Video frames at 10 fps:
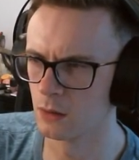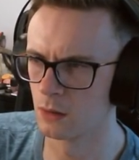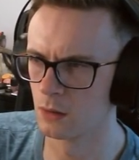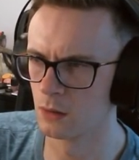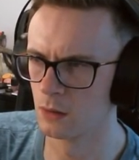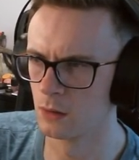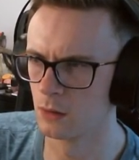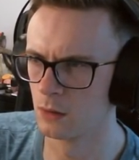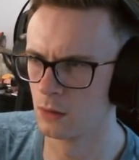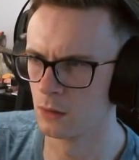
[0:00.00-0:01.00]

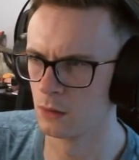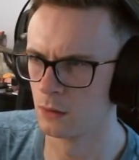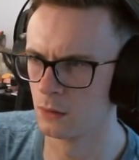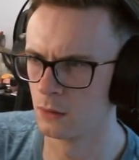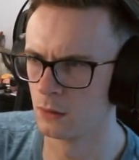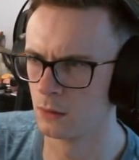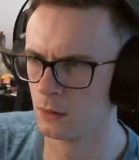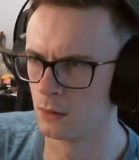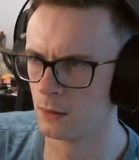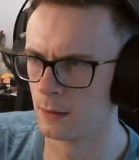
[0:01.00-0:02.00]

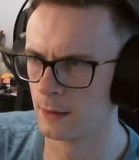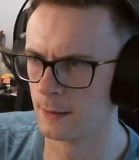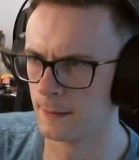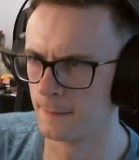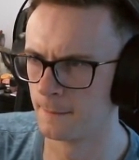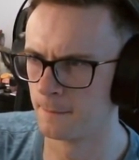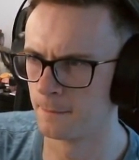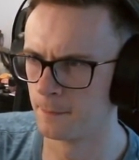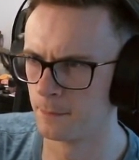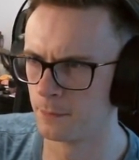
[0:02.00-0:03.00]
(no one is talking)